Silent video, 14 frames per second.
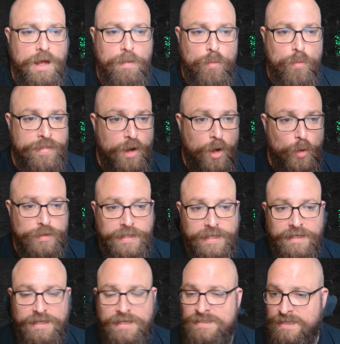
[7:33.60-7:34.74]

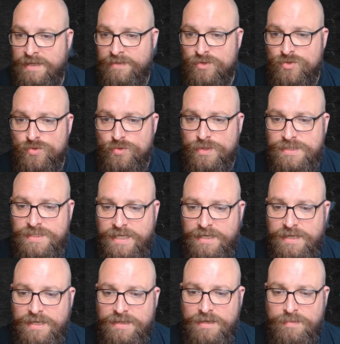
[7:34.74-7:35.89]
Withholding is another tool and
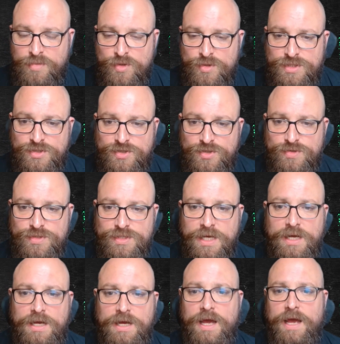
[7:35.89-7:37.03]
technique that abusers use.
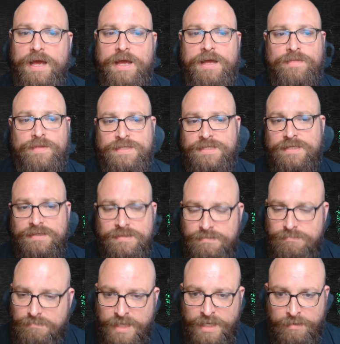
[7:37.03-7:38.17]
And this is,
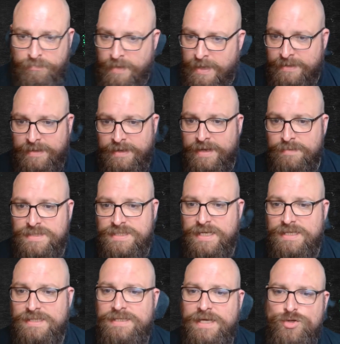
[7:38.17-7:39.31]
like the name
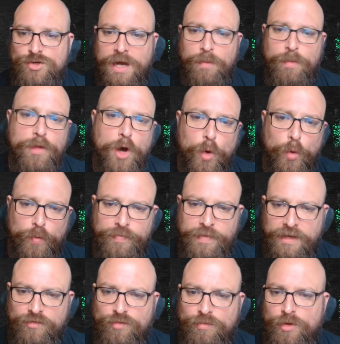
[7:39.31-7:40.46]
says, they try and withhold
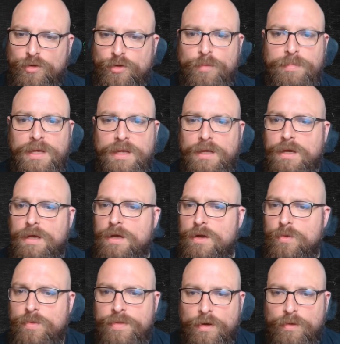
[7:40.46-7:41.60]
things from you. It could be
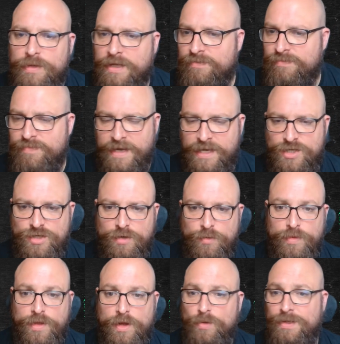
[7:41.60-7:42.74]
withholding affection,
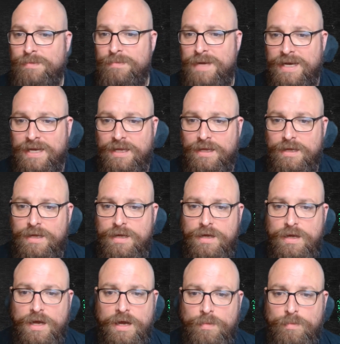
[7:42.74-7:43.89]
withholding money,
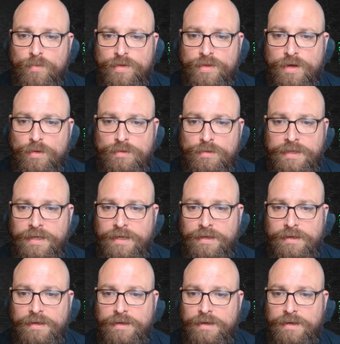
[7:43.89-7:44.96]
withholding,